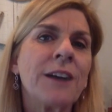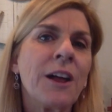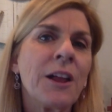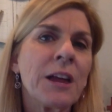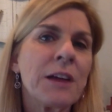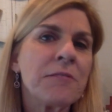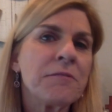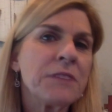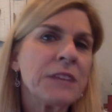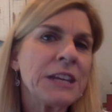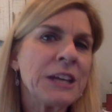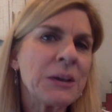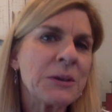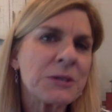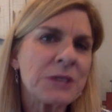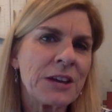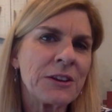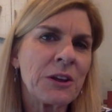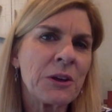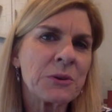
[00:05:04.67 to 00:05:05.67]
I'll have videos
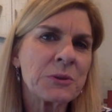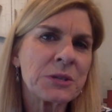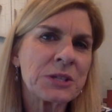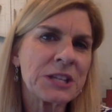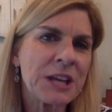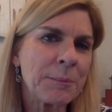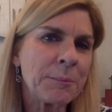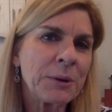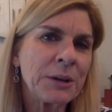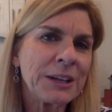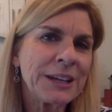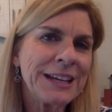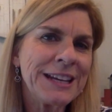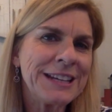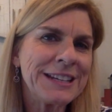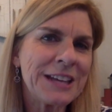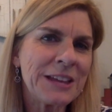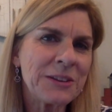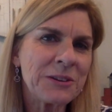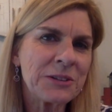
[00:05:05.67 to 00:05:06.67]
on those separately
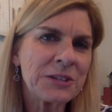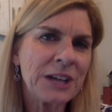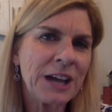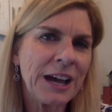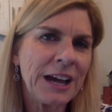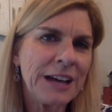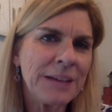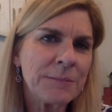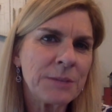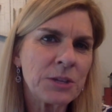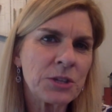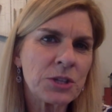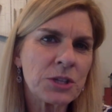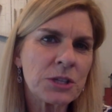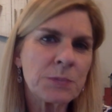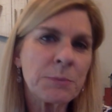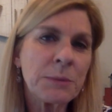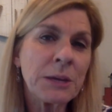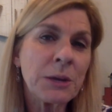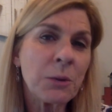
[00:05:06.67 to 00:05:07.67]
another time, but
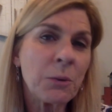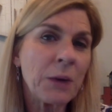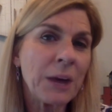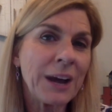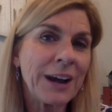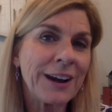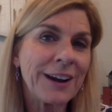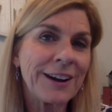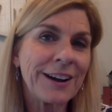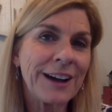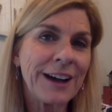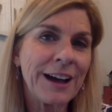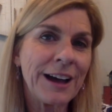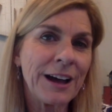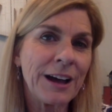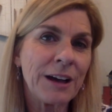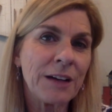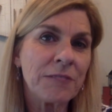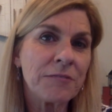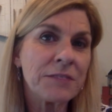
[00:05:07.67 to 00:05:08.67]
just be aware
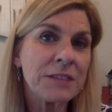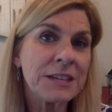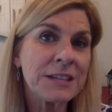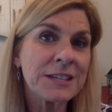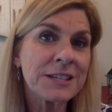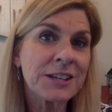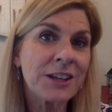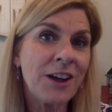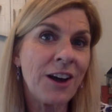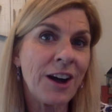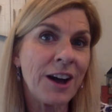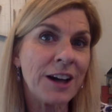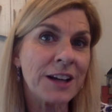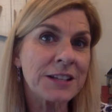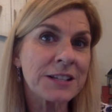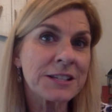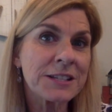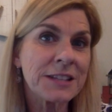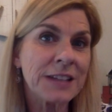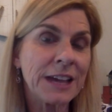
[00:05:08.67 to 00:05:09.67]
of these
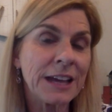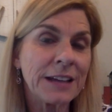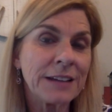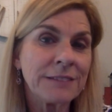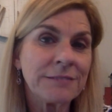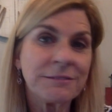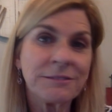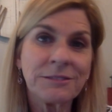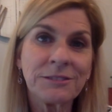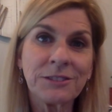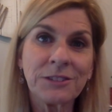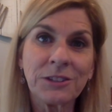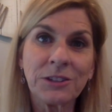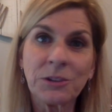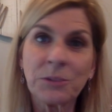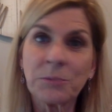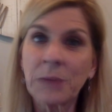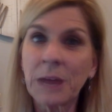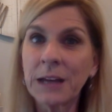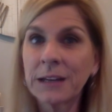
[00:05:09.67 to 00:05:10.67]
costs that
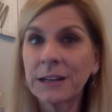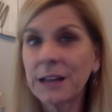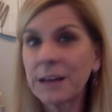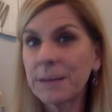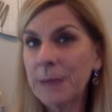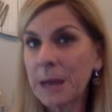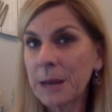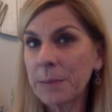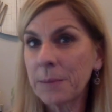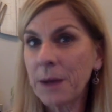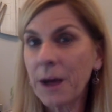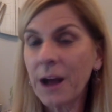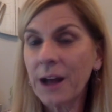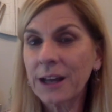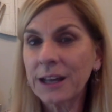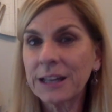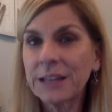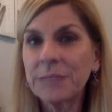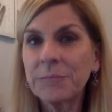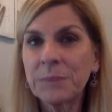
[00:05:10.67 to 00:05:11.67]
you might come out of
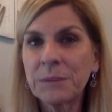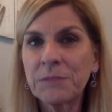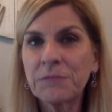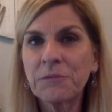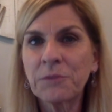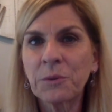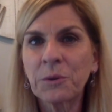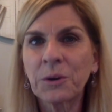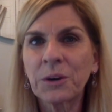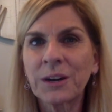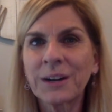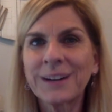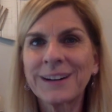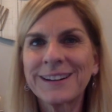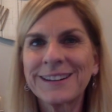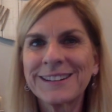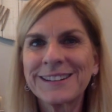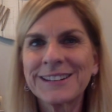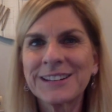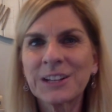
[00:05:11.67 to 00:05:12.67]
pocket before
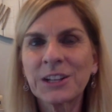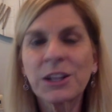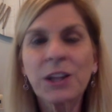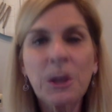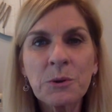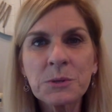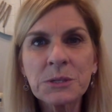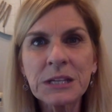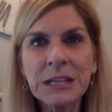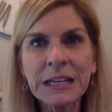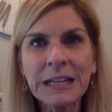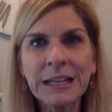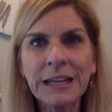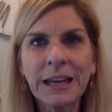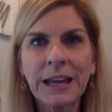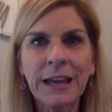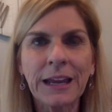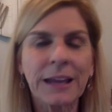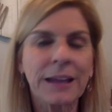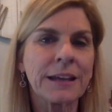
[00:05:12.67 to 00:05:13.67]
closing
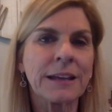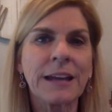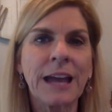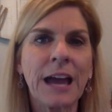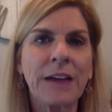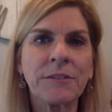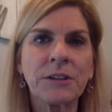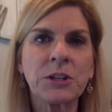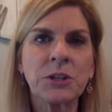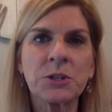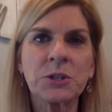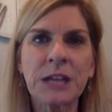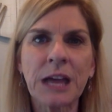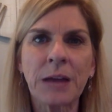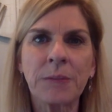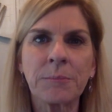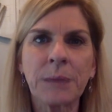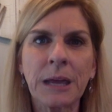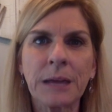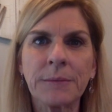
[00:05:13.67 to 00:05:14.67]
and having your
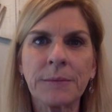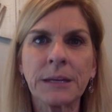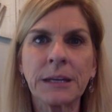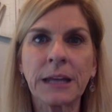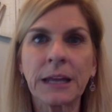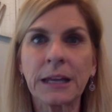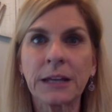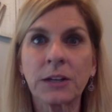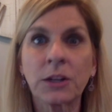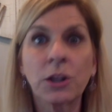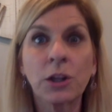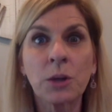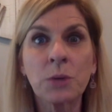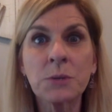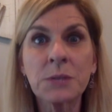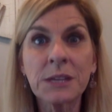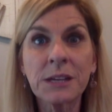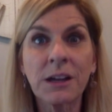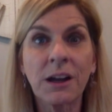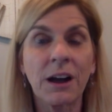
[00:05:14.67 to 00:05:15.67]
down payment and
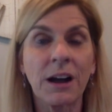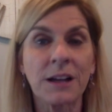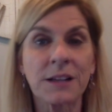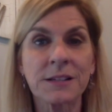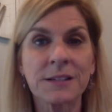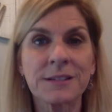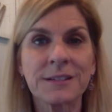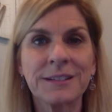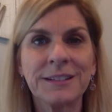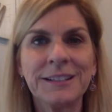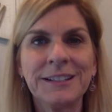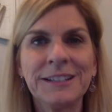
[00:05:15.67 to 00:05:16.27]
closing costs.